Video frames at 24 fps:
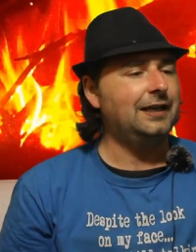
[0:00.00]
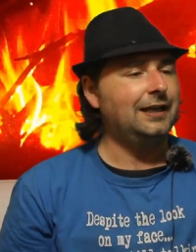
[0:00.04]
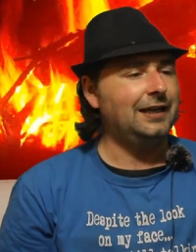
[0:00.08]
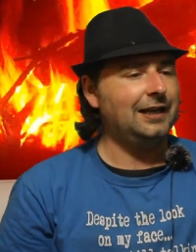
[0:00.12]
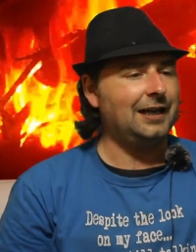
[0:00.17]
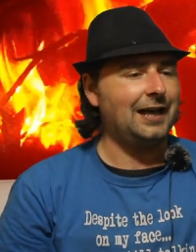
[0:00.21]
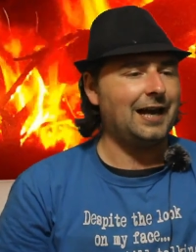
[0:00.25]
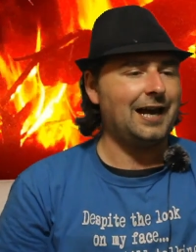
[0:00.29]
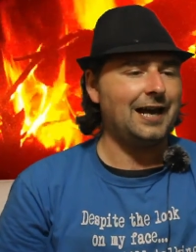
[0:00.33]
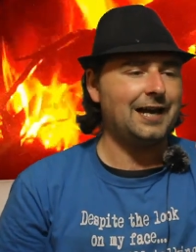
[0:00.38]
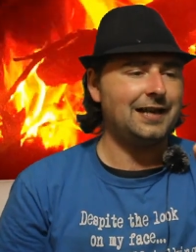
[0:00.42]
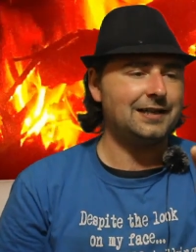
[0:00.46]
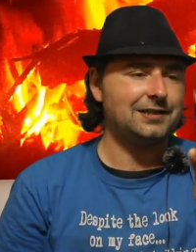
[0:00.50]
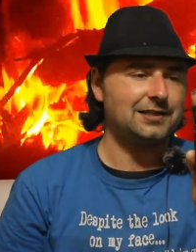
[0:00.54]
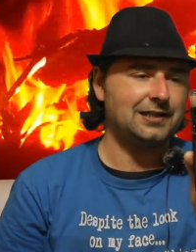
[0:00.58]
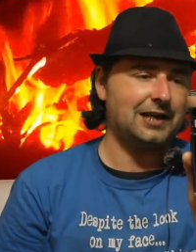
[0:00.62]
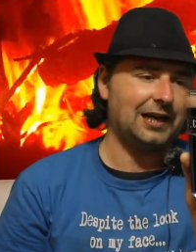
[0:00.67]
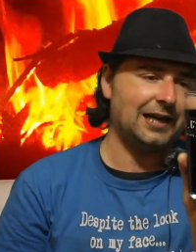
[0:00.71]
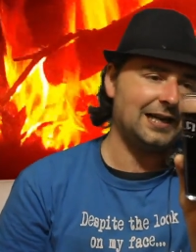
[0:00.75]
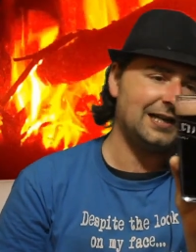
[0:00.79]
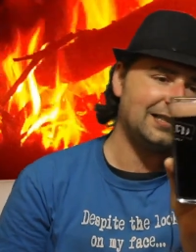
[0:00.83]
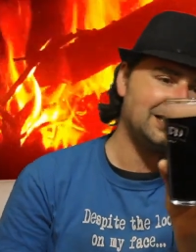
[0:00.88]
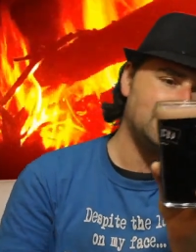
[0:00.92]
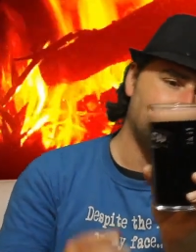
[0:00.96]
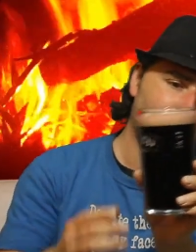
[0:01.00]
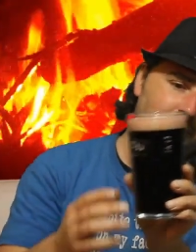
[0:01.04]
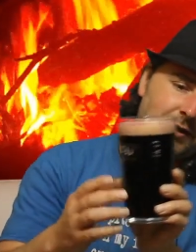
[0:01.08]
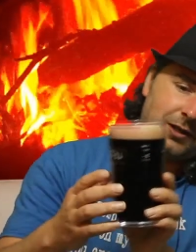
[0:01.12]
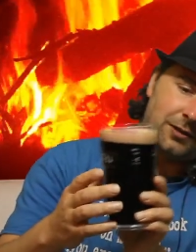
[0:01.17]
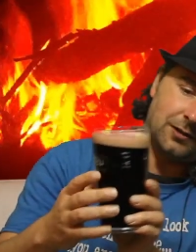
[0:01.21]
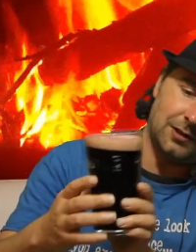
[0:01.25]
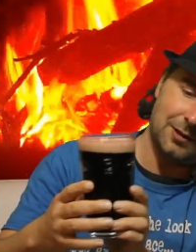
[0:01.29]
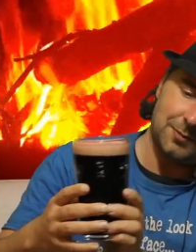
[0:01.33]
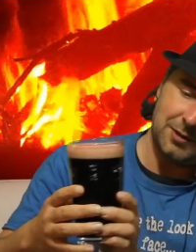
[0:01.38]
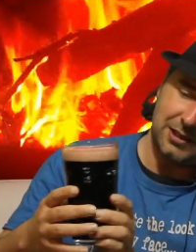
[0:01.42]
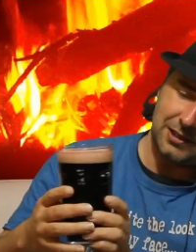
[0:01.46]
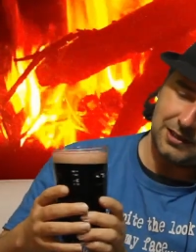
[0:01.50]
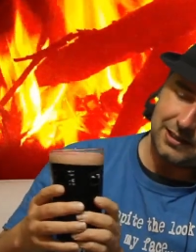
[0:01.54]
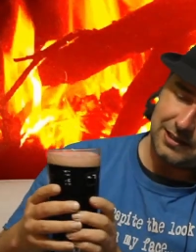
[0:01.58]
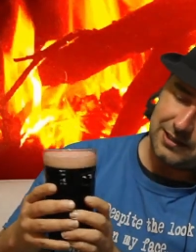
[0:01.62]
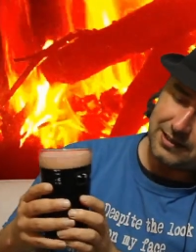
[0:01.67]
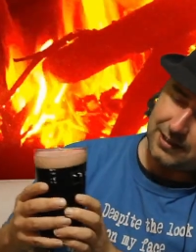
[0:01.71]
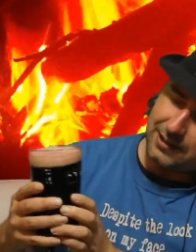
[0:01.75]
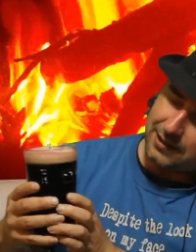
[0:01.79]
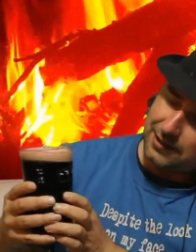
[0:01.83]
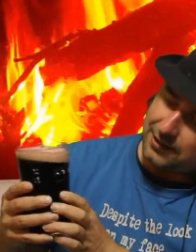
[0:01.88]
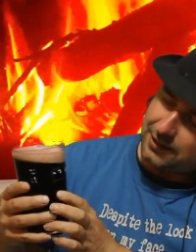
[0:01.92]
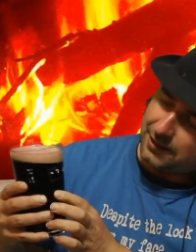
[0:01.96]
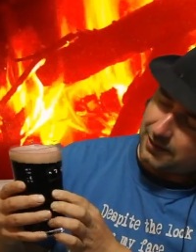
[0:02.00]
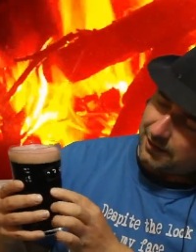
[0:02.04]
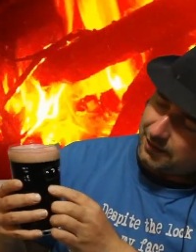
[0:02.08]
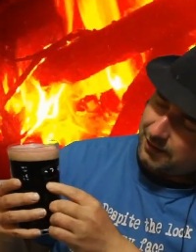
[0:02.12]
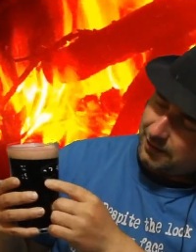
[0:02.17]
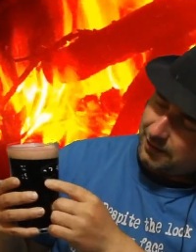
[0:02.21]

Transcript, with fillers: It has glass appeal. I mean, it is in